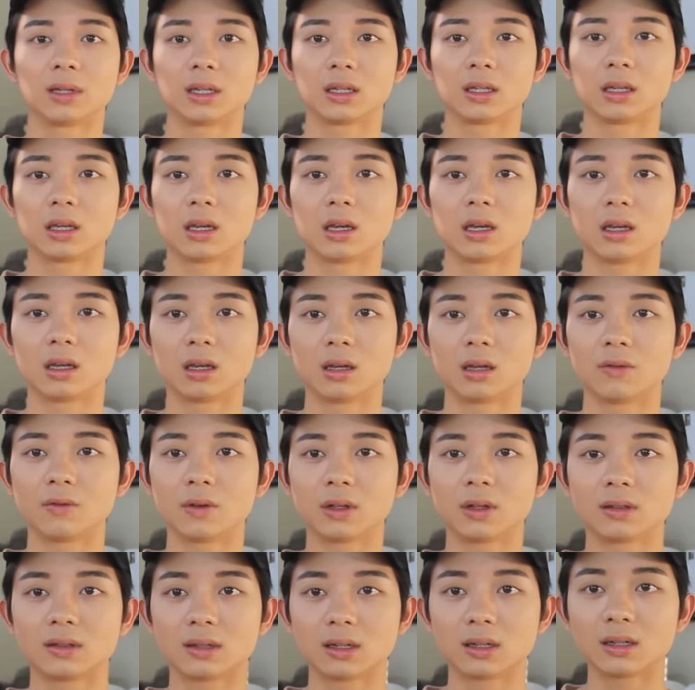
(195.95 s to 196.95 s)
Like if
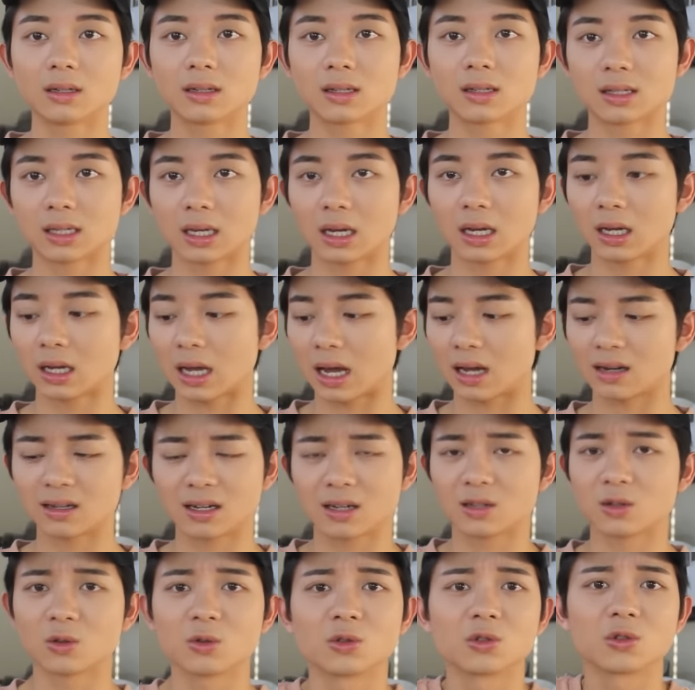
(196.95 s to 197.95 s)
it didn't say
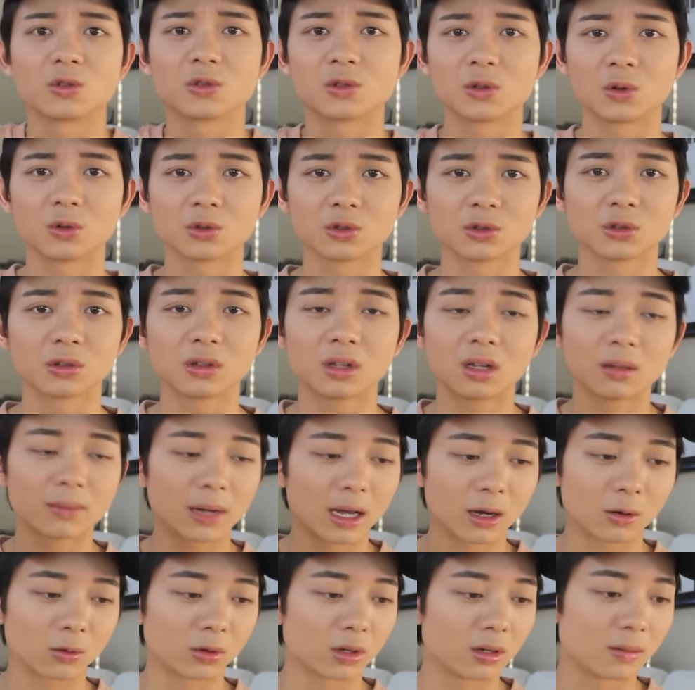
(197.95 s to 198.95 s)
Antisocial Social Club,
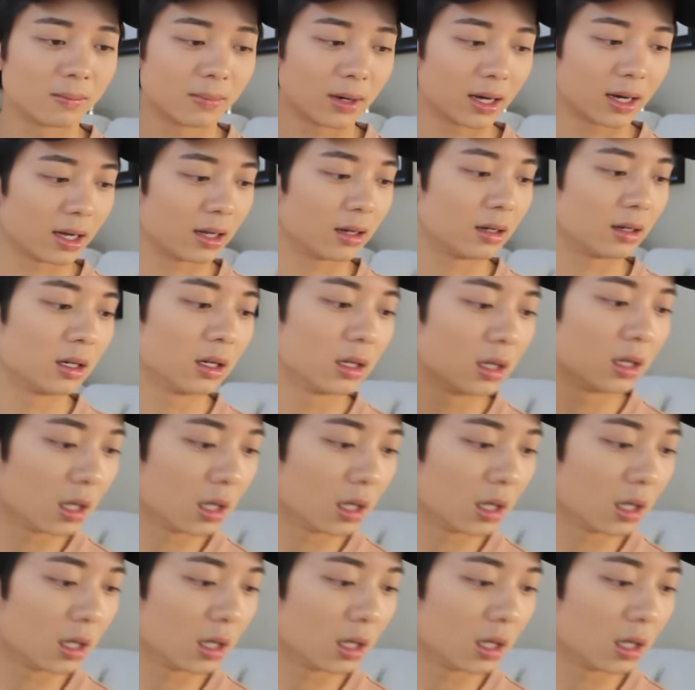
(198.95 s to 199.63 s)
I wouldn't buy it.